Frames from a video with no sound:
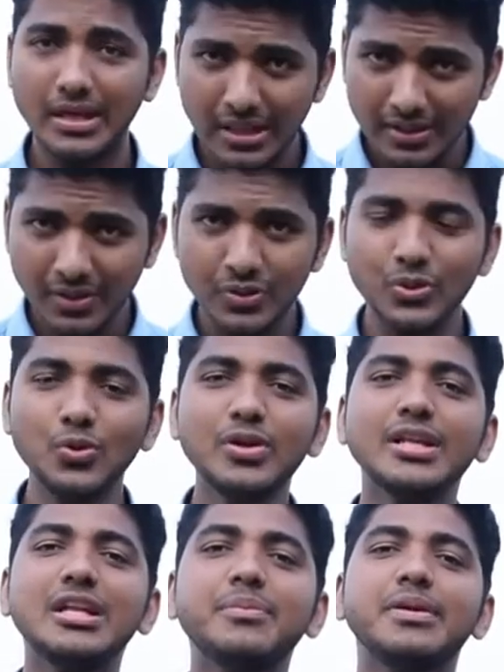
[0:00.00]
Now you
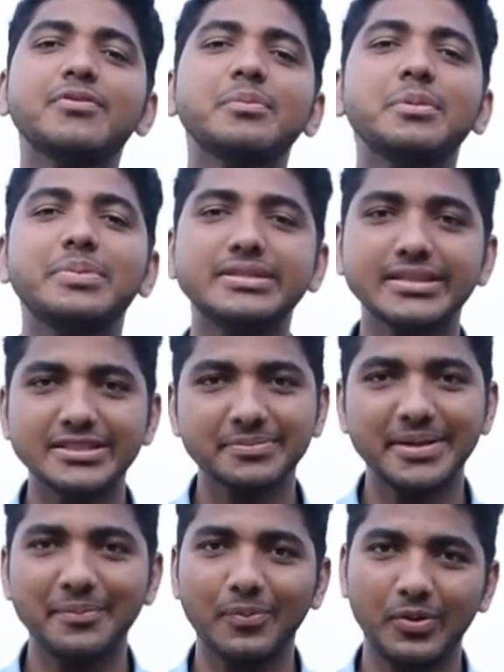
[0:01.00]
tell me, from a
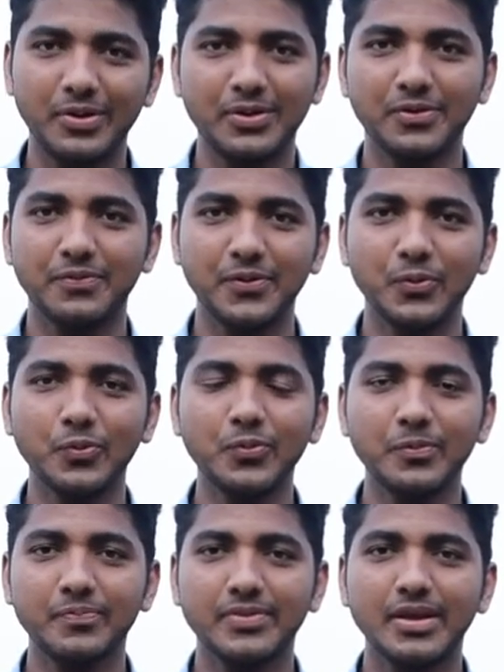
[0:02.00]
businessman point of view,
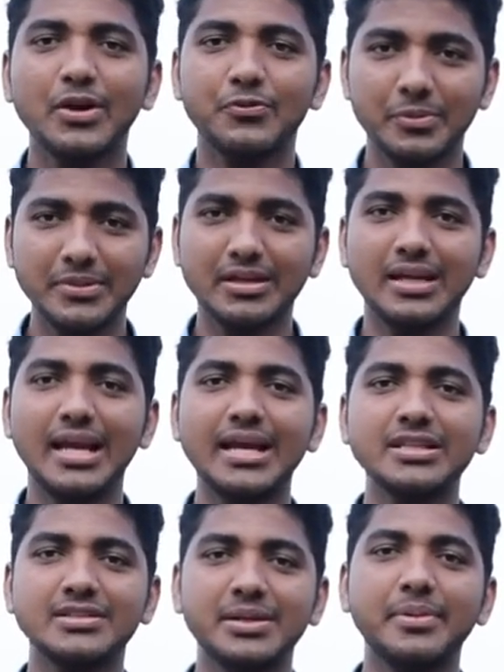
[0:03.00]
from the
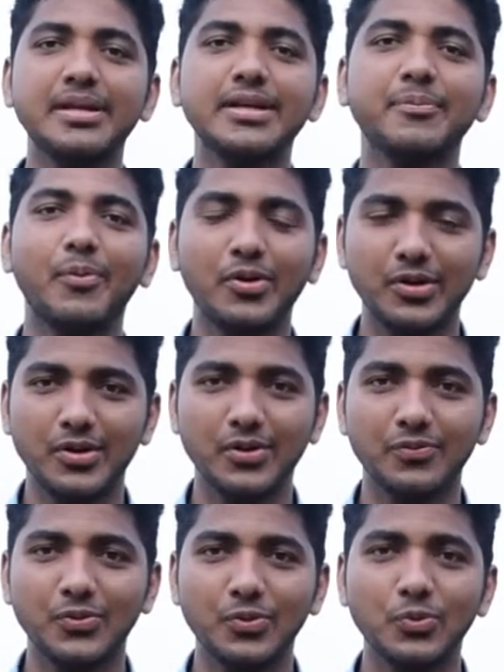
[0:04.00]
Reliance Limited point
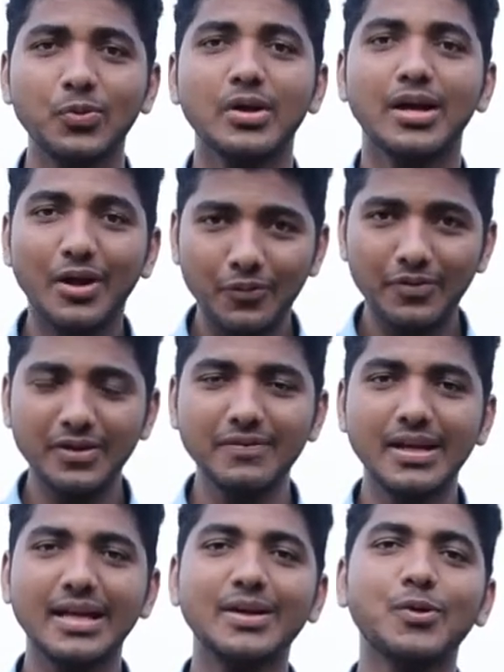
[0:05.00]
of view, where
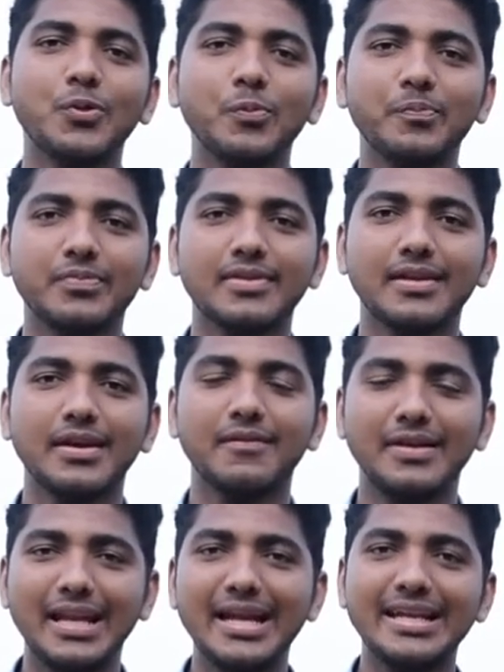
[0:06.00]
will I go?
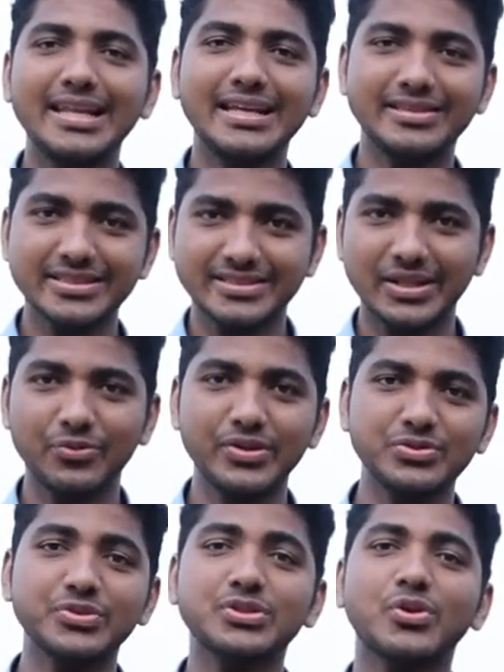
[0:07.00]
Will I take the
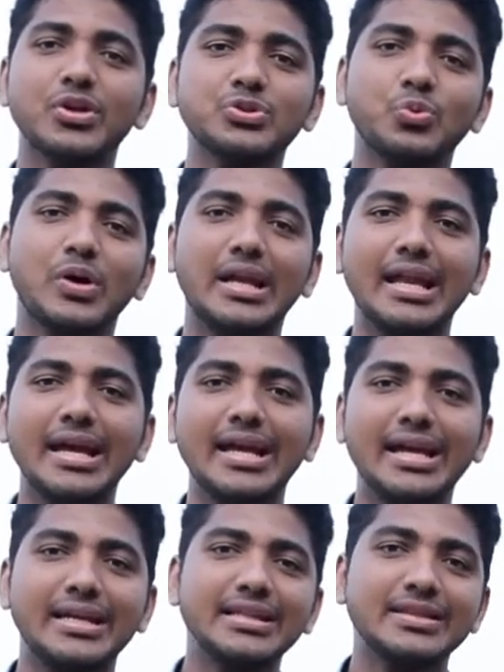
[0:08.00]
service which cost
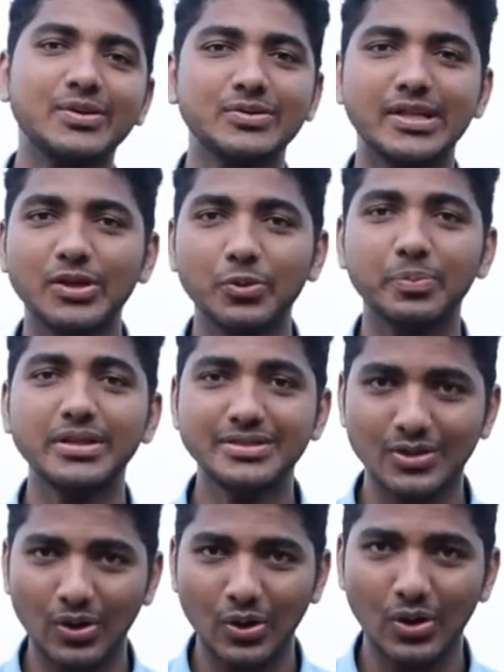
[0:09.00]
1,18,000
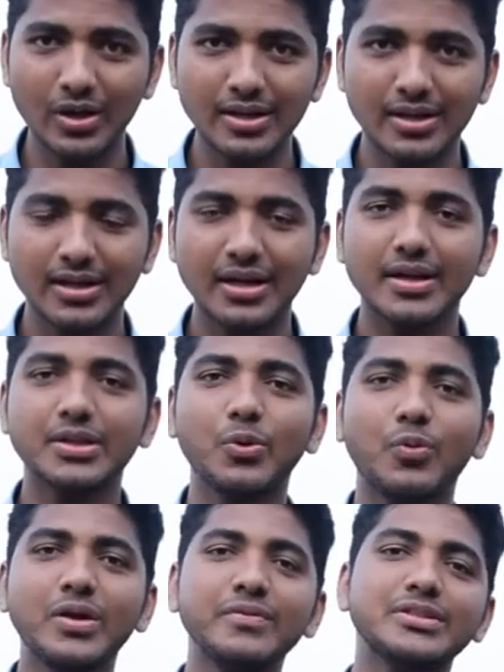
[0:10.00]
rupees or the
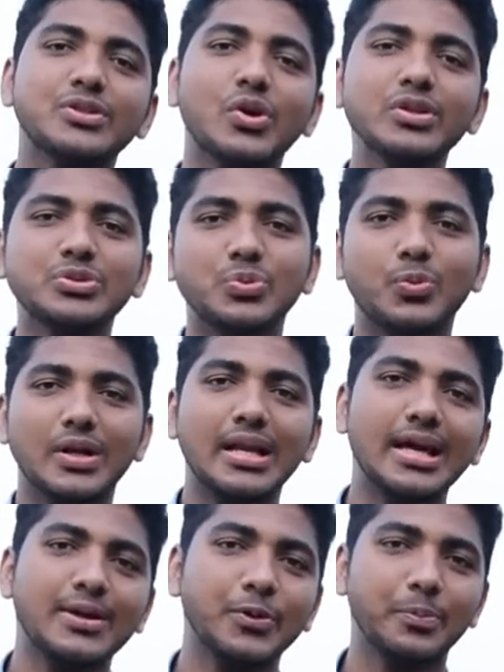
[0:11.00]
one which cost 1
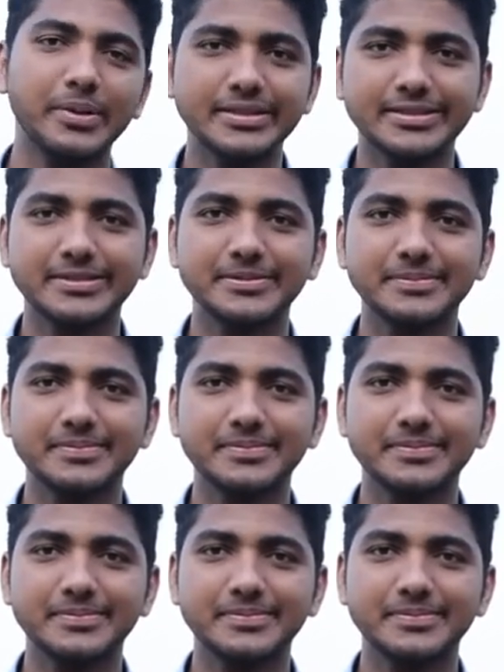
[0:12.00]
lakh rupees?